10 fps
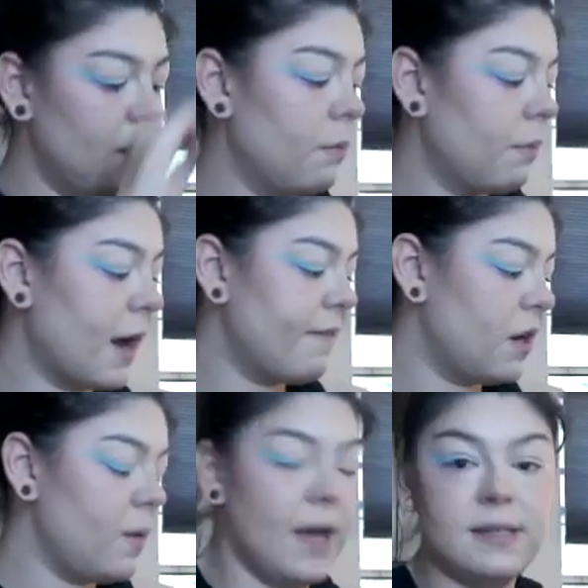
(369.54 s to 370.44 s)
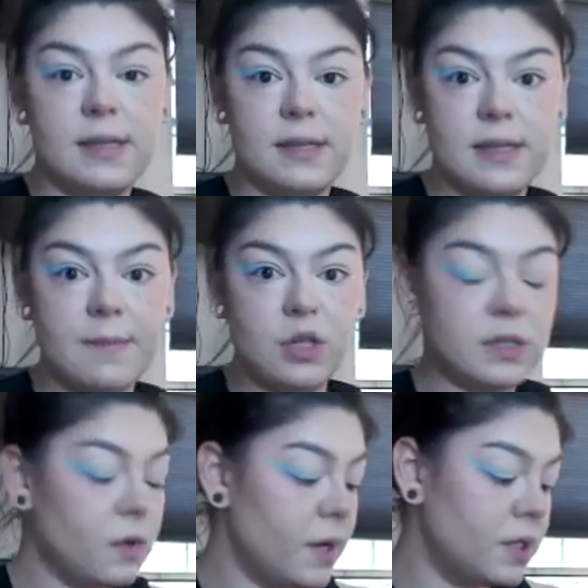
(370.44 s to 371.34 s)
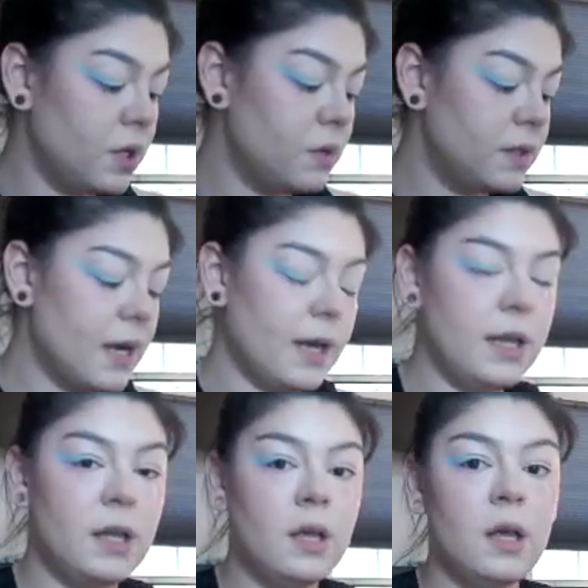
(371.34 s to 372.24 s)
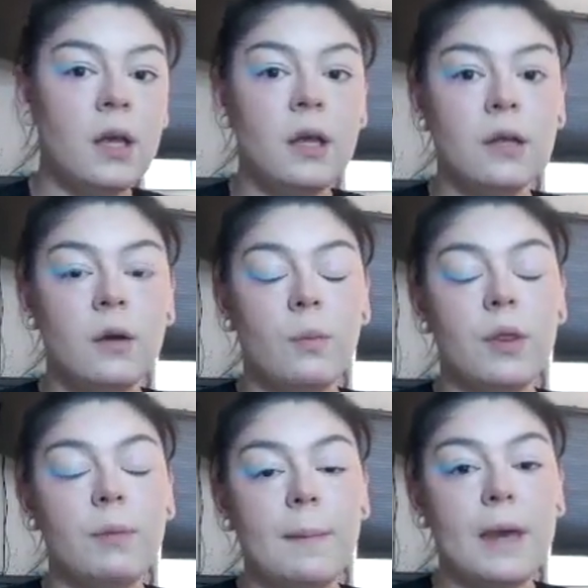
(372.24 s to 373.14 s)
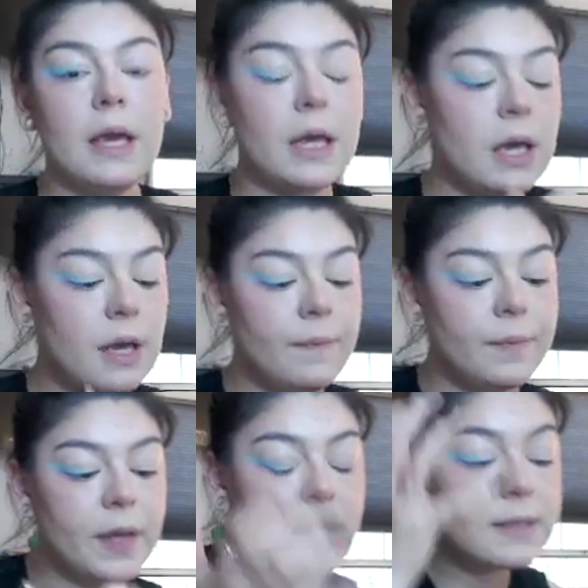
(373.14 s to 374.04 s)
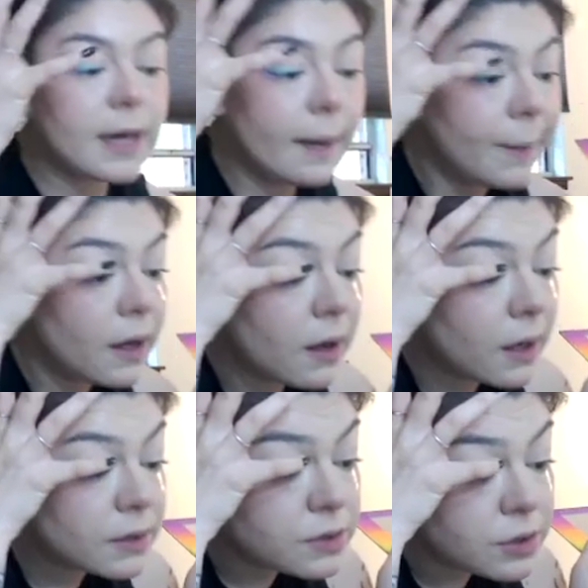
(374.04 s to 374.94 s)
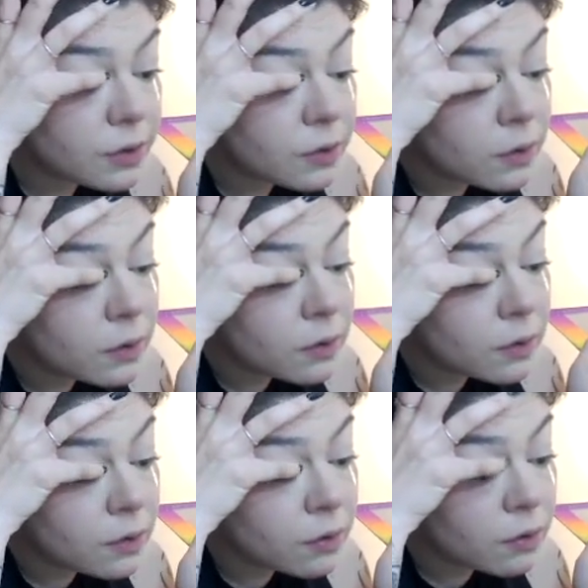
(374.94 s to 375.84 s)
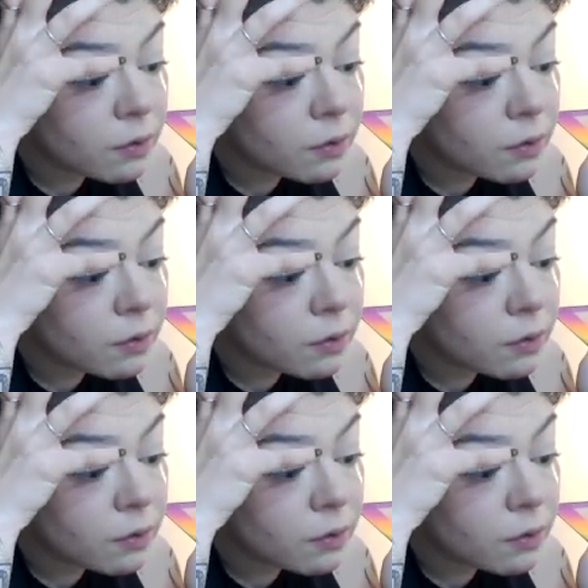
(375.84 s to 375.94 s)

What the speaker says: Private Oasis. I'm just going to use that with my pinky and tap it onto the